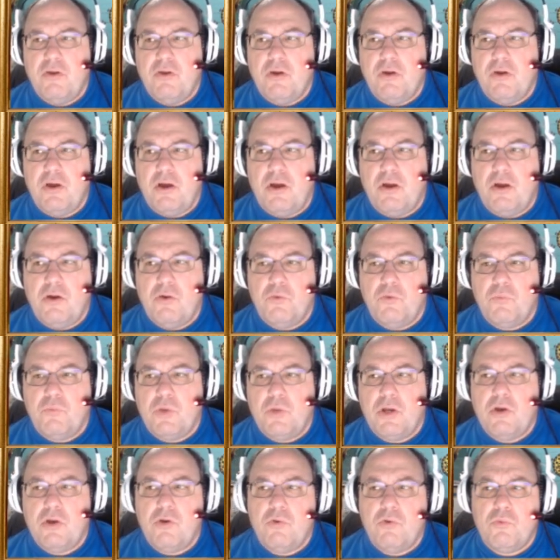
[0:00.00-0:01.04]

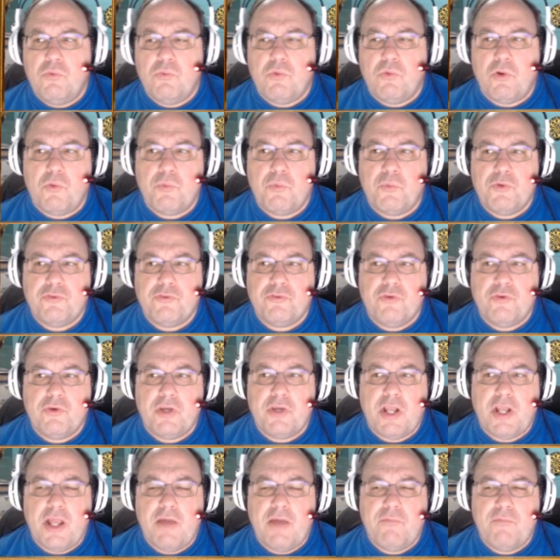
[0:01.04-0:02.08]
well, are we still
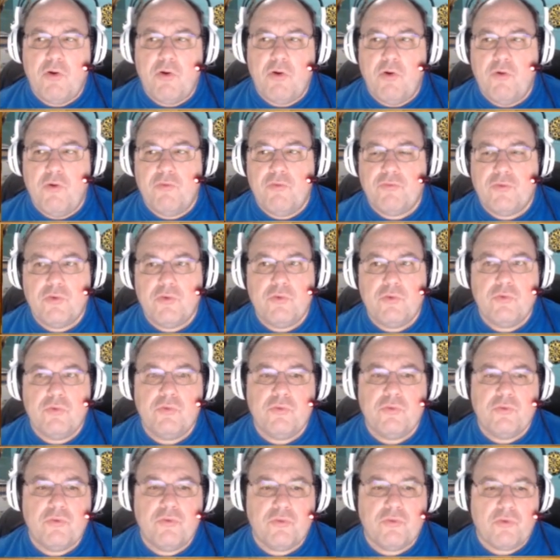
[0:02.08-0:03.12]
going to have the Whole
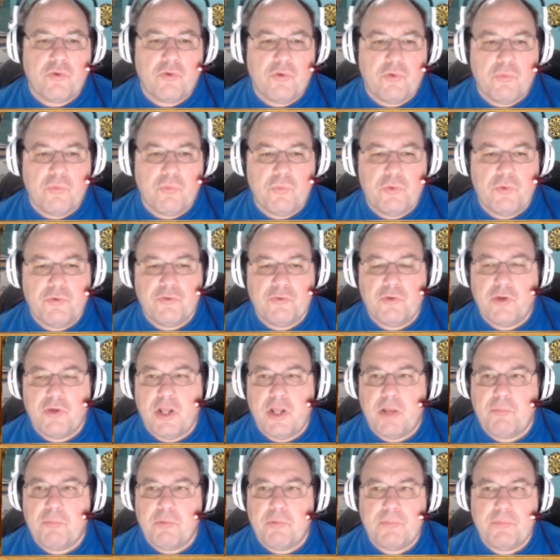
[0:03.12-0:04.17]
Foods? Or are we still going
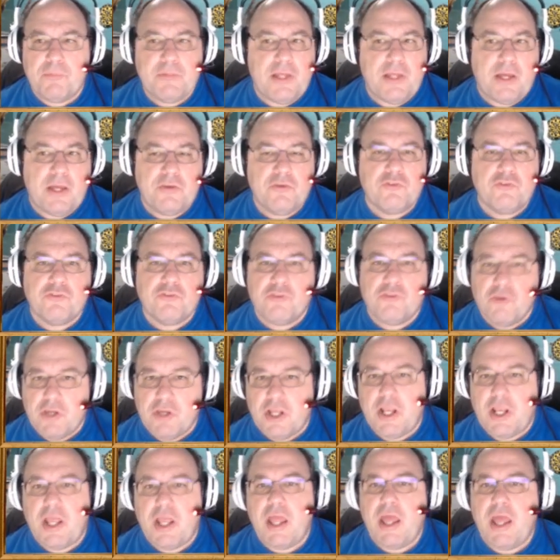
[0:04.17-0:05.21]
to have Prime? Yeah, you're still
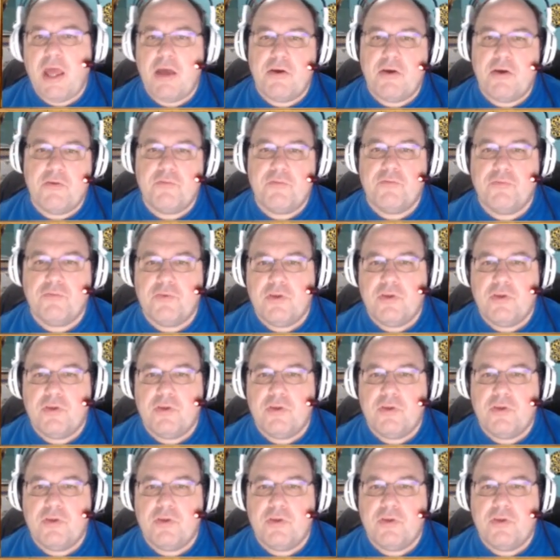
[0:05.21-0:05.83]
going to have